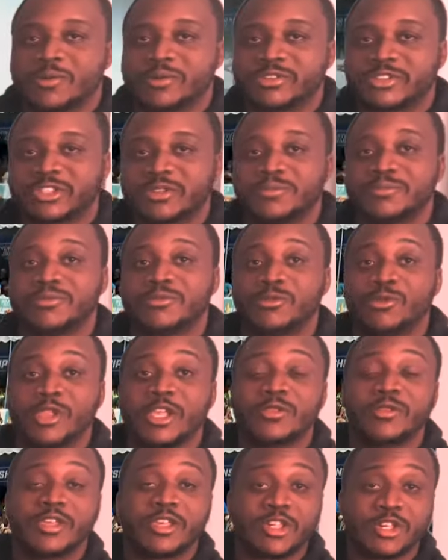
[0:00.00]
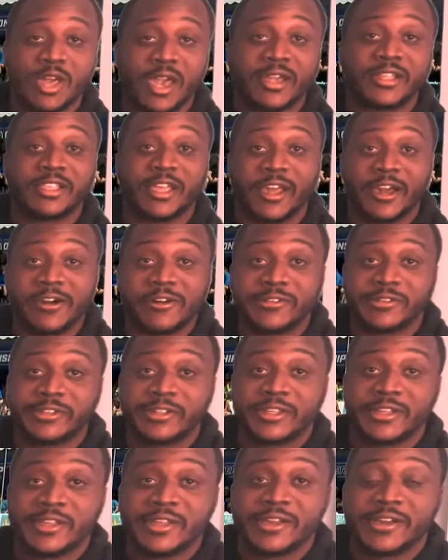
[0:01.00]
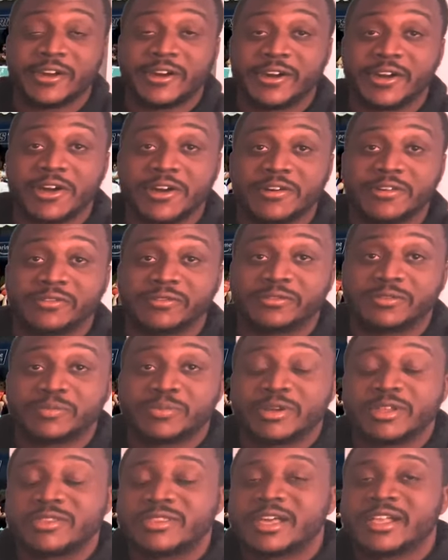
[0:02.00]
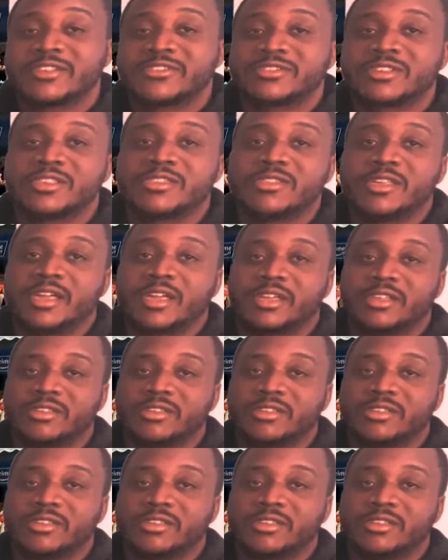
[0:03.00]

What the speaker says: was completely checked out of. But that's the thing,